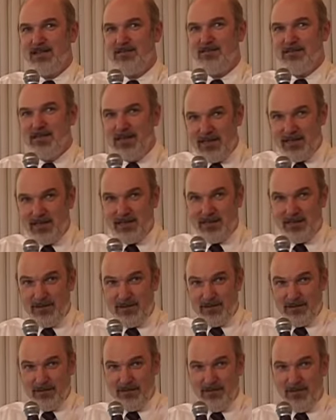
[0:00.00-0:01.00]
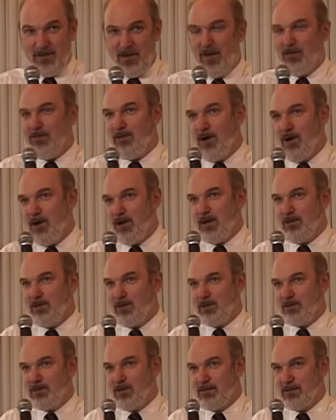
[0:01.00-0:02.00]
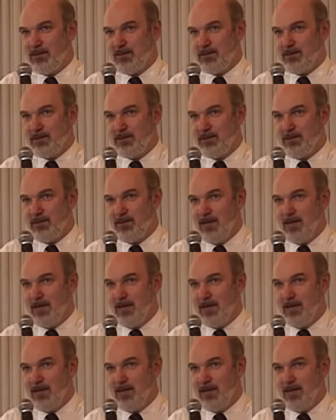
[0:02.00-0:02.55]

the middle of all our topics,